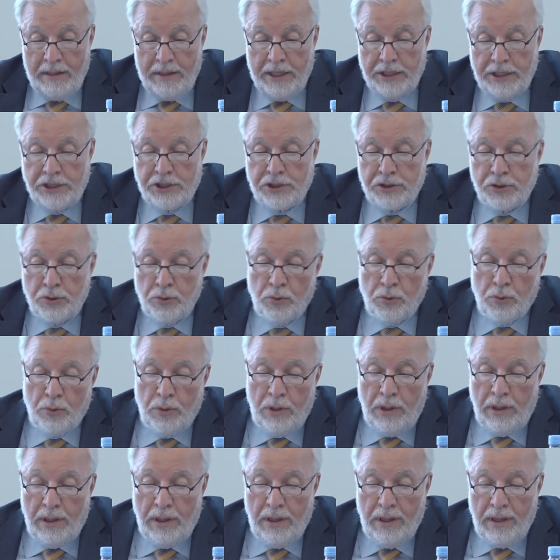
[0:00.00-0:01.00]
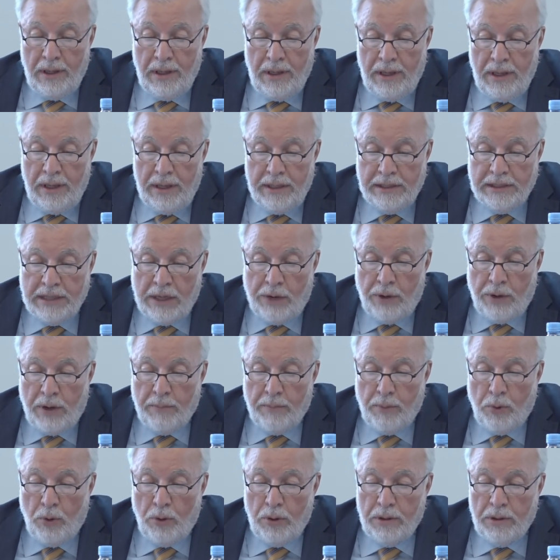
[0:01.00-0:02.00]
This tool is
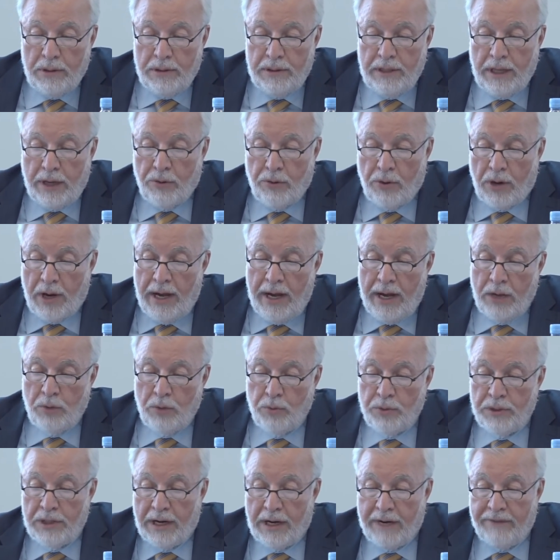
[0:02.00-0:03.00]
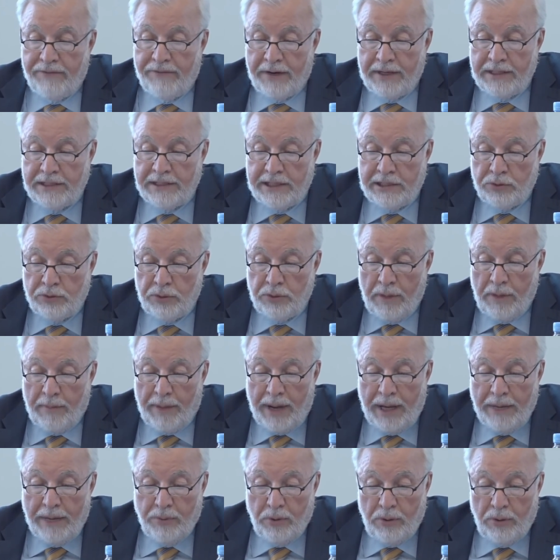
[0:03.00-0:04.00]
our book, the Qur'an with references to the
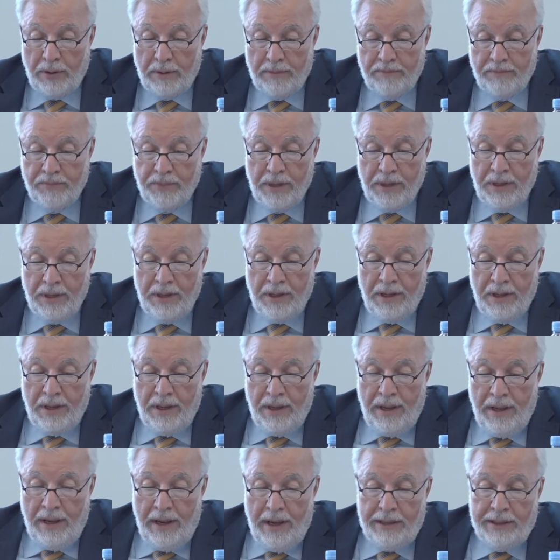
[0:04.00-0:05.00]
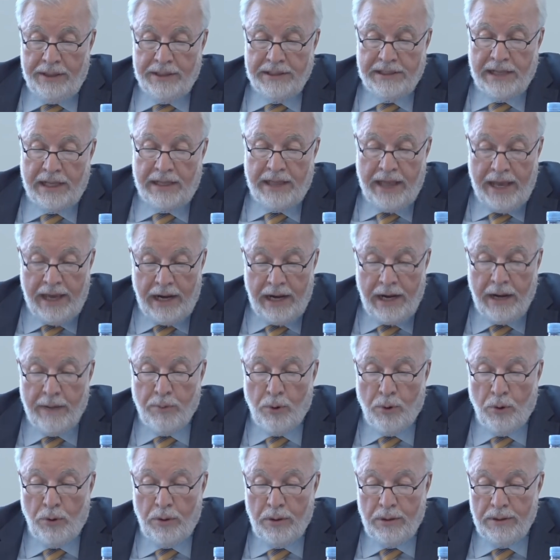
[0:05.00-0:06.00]
Bible. It is a
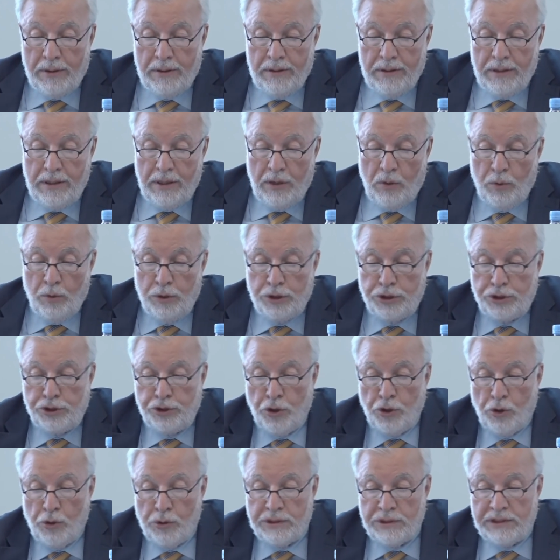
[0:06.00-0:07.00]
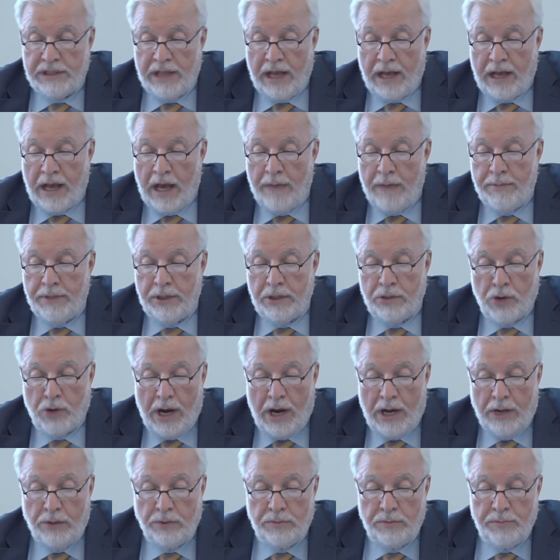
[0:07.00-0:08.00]
daring book which shows the common
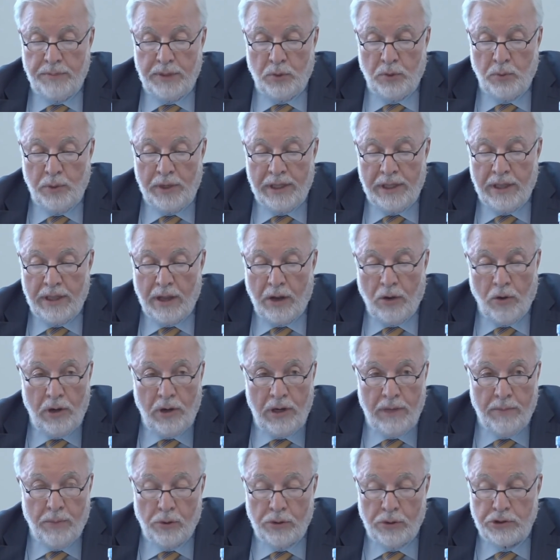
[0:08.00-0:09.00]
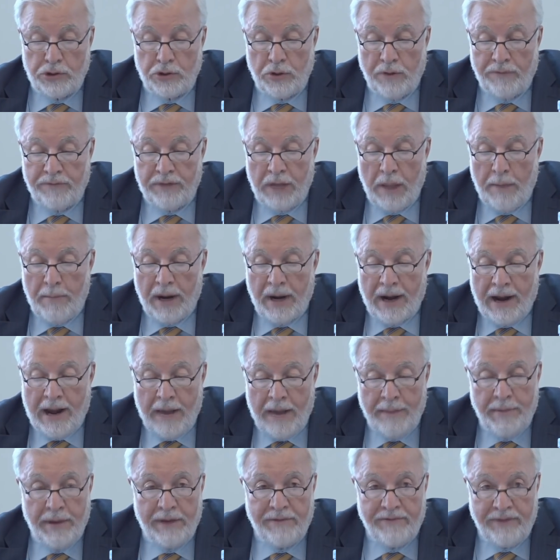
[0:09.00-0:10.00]
ground between the holy books of the
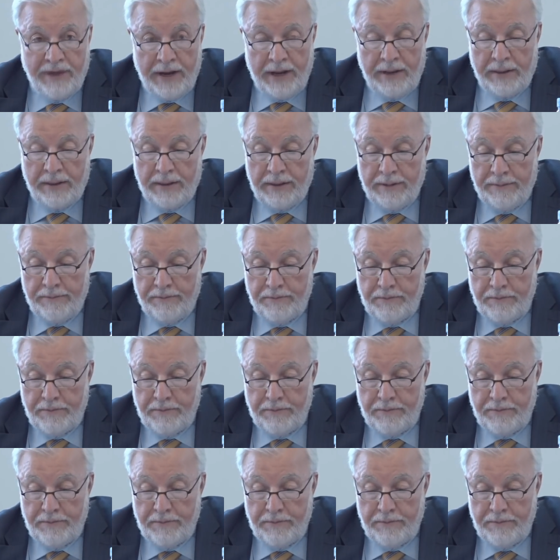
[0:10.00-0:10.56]
Abrahamic faith.